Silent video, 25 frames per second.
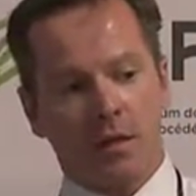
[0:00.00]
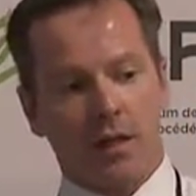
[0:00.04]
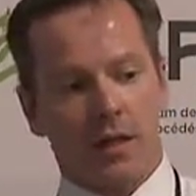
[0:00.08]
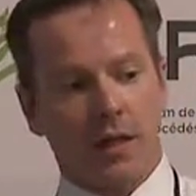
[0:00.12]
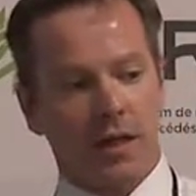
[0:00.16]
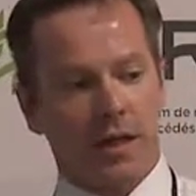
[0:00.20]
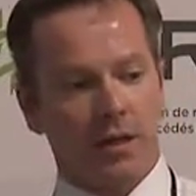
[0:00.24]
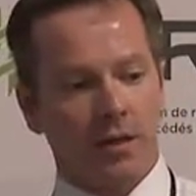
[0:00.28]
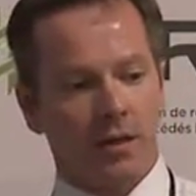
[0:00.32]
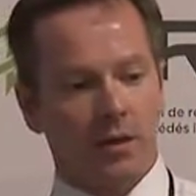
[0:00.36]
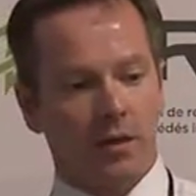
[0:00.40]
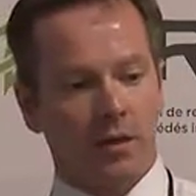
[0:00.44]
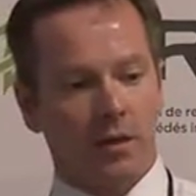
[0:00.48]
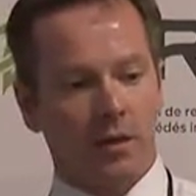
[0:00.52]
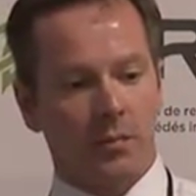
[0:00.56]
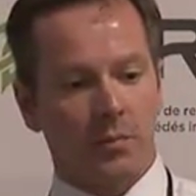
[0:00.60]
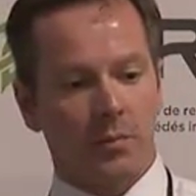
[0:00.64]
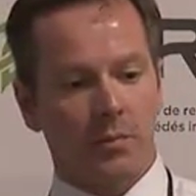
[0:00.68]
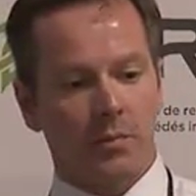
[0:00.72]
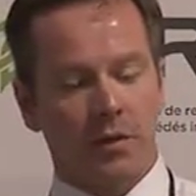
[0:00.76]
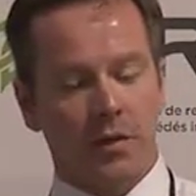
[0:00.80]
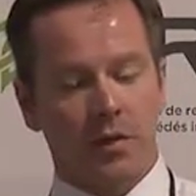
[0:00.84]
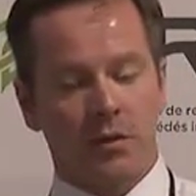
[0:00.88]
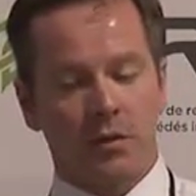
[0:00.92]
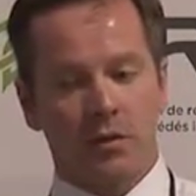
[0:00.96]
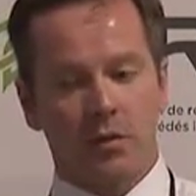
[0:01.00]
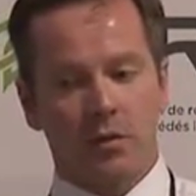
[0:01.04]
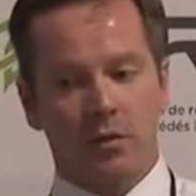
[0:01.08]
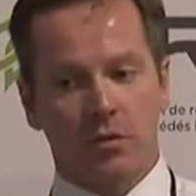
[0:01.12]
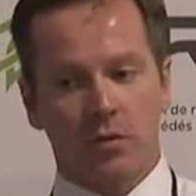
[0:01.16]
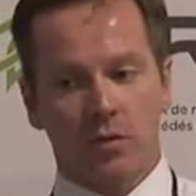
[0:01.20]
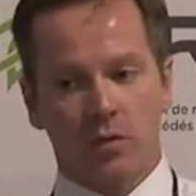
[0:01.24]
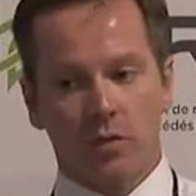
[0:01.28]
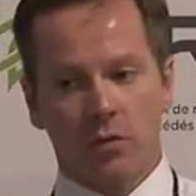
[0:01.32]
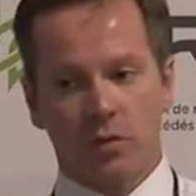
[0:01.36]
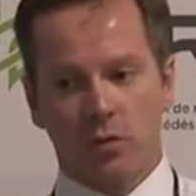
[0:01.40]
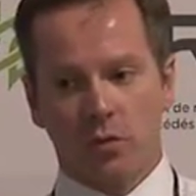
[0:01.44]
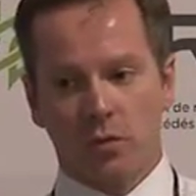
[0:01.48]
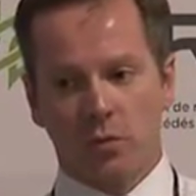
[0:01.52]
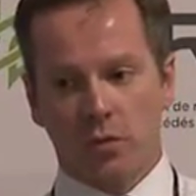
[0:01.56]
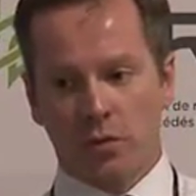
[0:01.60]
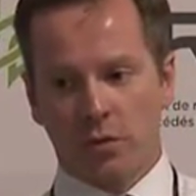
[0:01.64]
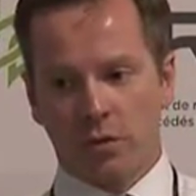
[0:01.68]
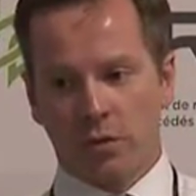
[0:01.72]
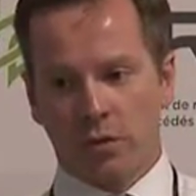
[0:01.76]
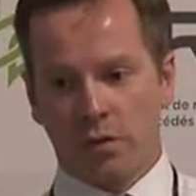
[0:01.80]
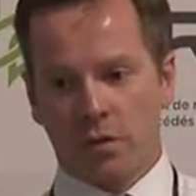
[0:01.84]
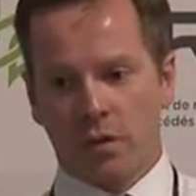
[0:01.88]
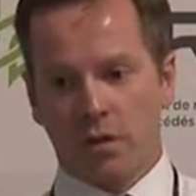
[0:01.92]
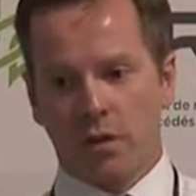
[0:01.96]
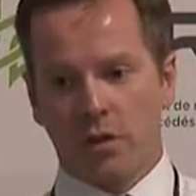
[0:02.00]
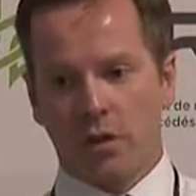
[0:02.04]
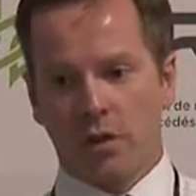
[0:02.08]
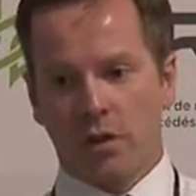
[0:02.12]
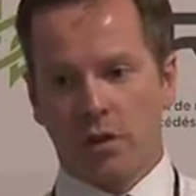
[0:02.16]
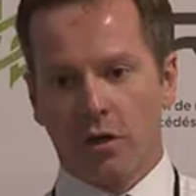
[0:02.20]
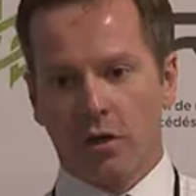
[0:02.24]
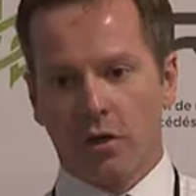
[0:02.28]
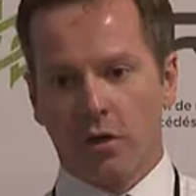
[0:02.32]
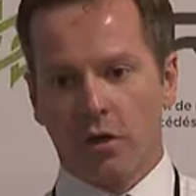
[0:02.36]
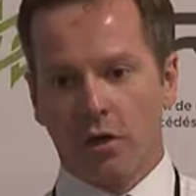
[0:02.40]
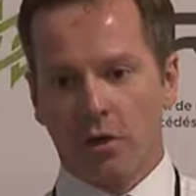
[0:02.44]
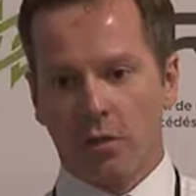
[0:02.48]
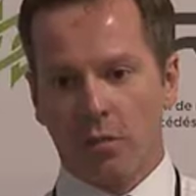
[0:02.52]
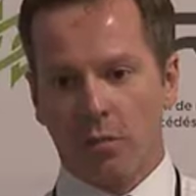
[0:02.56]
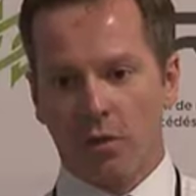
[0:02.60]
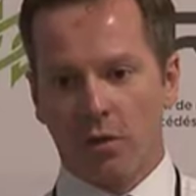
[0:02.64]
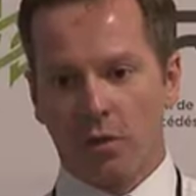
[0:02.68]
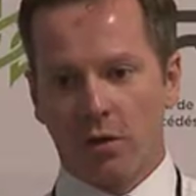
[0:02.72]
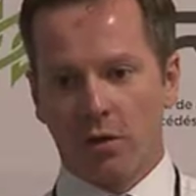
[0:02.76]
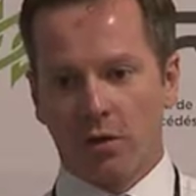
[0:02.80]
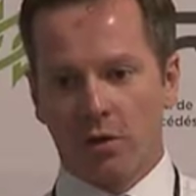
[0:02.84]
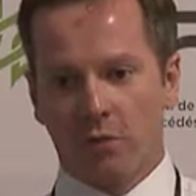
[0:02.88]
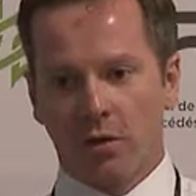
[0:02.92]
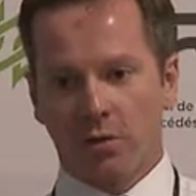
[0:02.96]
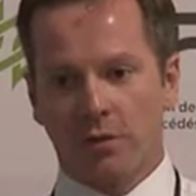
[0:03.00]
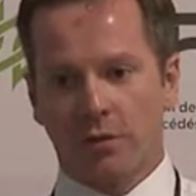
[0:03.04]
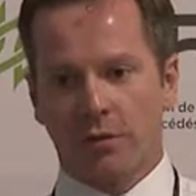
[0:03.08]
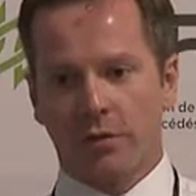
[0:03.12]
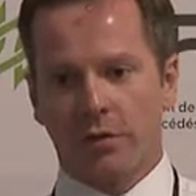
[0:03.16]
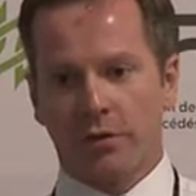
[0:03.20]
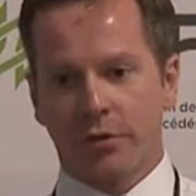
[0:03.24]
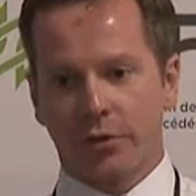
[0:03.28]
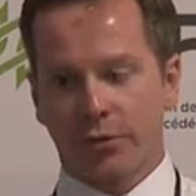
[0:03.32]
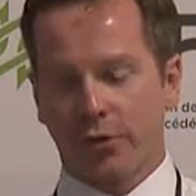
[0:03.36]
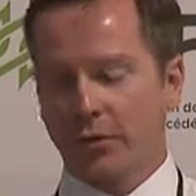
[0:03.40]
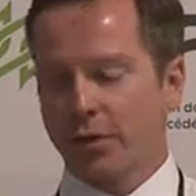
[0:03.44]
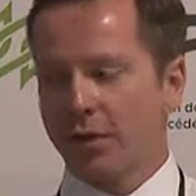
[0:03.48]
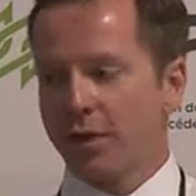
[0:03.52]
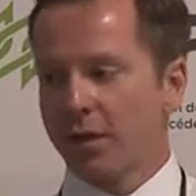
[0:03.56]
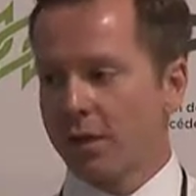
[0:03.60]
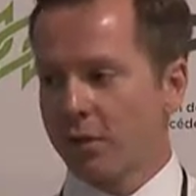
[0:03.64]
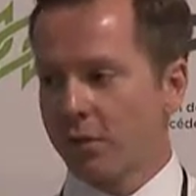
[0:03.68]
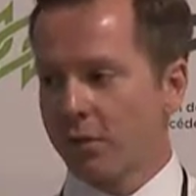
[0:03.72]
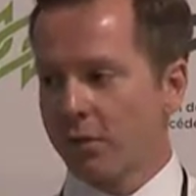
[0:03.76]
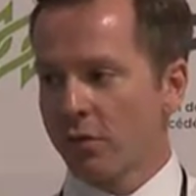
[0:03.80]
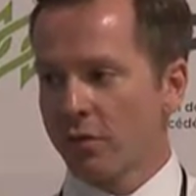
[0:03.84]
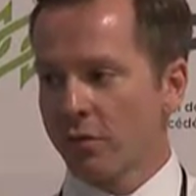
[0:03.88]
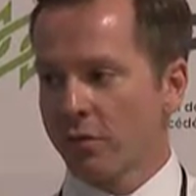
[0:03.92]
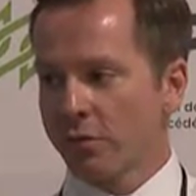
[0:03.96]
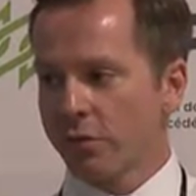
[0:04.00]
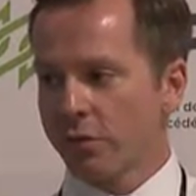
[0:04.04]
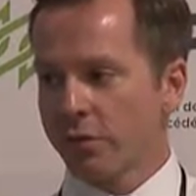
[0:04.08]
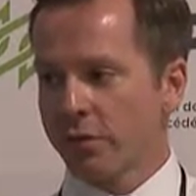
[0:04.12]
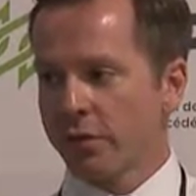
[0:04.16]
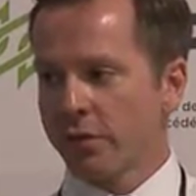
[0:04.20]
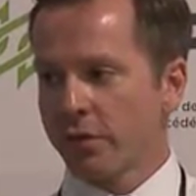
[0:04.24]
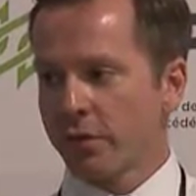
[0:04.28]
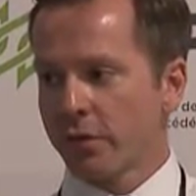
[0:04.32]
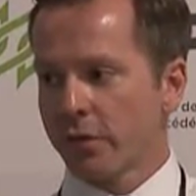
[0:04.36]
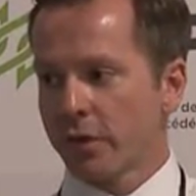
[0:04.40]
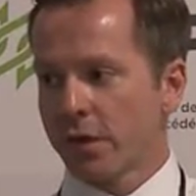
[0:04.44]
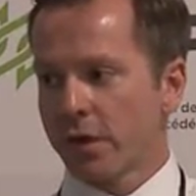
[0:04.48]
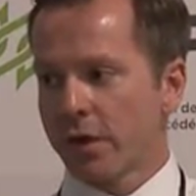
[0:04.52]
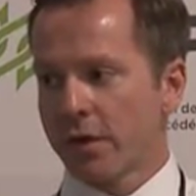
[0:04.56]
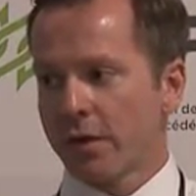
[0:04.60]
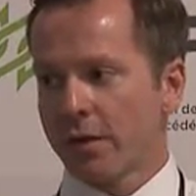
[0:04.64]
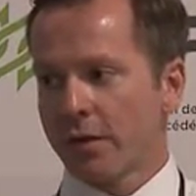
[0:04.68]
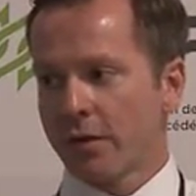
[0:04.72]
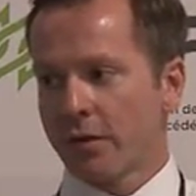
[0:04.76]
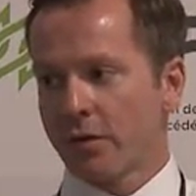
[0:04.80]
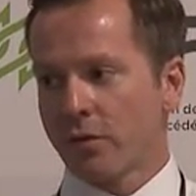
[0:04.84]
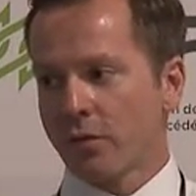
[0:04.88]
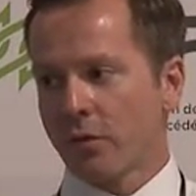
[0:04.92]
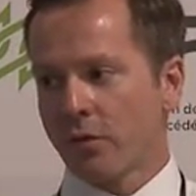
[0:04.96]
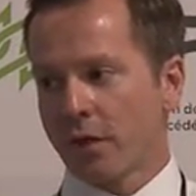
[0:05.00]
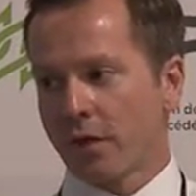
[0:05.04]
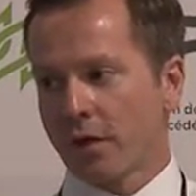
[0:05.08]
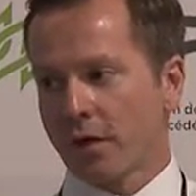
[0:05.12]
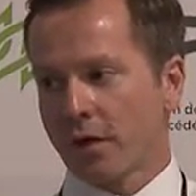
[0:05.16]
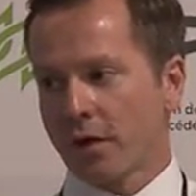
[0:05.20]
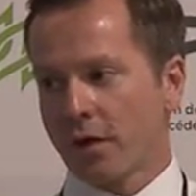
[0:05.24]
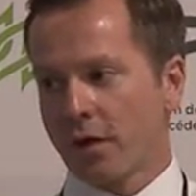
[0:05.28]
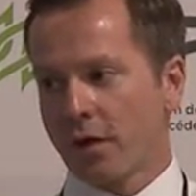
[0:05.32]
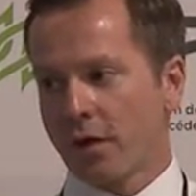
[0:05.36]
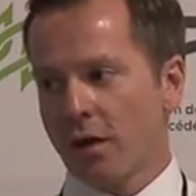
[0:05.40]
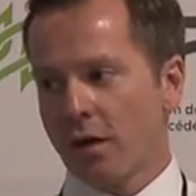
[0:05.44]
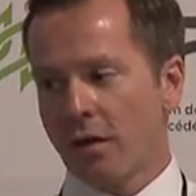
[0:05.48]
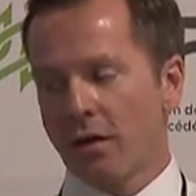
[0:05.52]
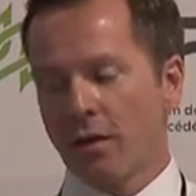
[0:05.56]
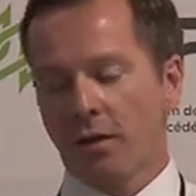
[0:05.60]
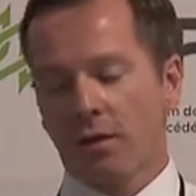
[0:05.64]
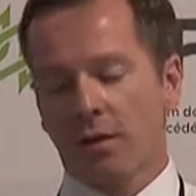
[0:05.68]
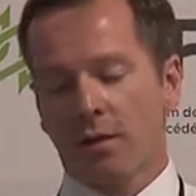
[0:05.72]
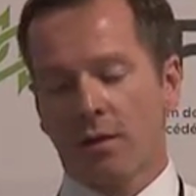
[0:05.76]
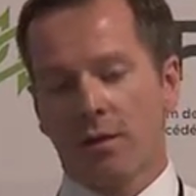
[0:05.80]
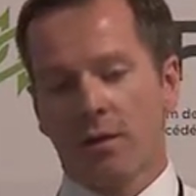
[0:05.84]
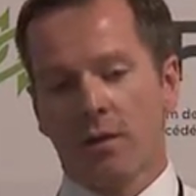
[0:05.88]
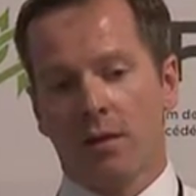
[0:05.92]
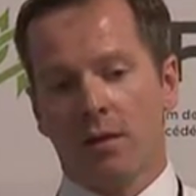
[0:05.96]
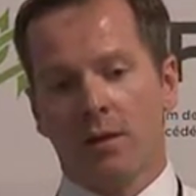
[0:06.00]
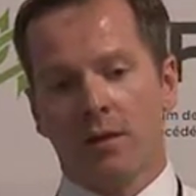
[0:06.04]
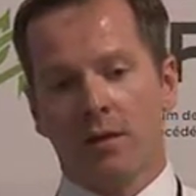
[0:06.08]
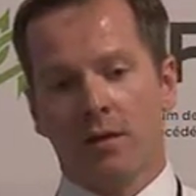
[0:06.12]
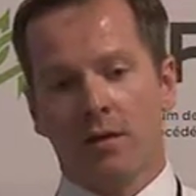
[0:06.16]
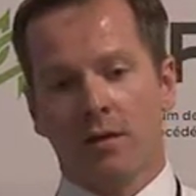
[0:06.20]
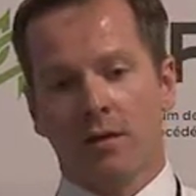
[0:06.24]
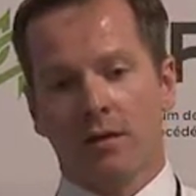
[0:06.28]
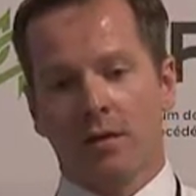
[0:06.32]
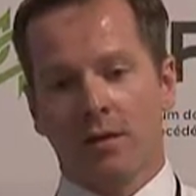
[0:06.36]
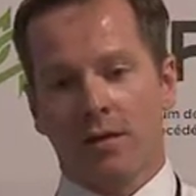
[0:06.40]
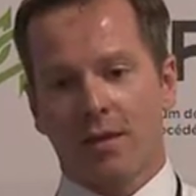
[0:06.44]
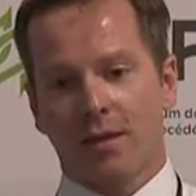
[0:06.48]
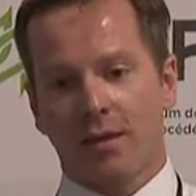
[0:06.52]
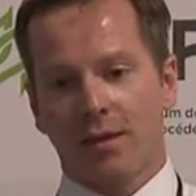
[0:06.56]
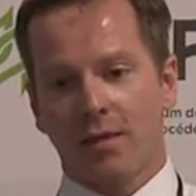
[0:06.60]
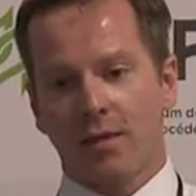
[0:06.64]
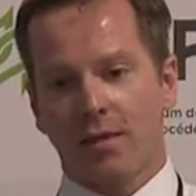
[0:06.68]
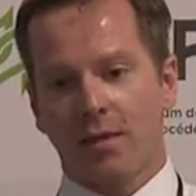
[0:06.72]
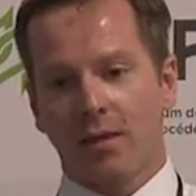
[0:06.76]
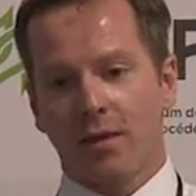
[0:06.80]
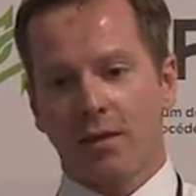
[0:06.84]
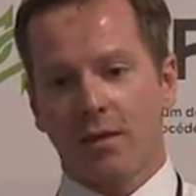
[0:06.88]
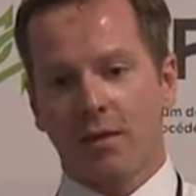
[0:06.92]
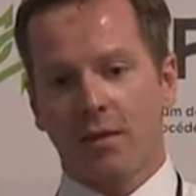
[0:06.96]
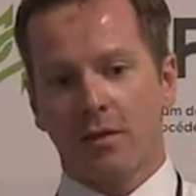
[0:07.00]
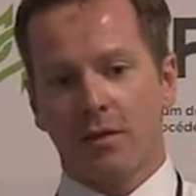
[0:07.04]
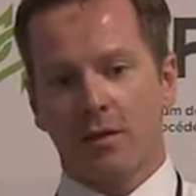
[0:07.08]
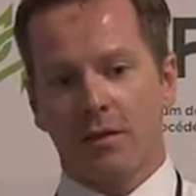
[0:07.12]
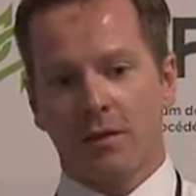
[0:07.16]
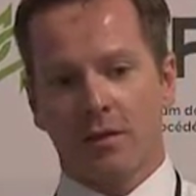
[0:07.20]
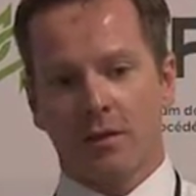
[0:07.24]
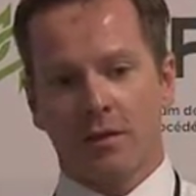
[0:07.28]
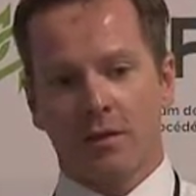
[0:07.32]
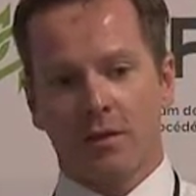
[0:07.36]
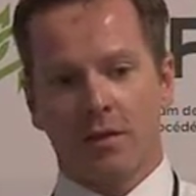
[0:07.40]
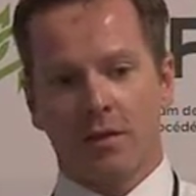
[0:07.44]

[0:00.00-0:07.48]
end up into a global turnkey solution for the client, where the costs, the savings,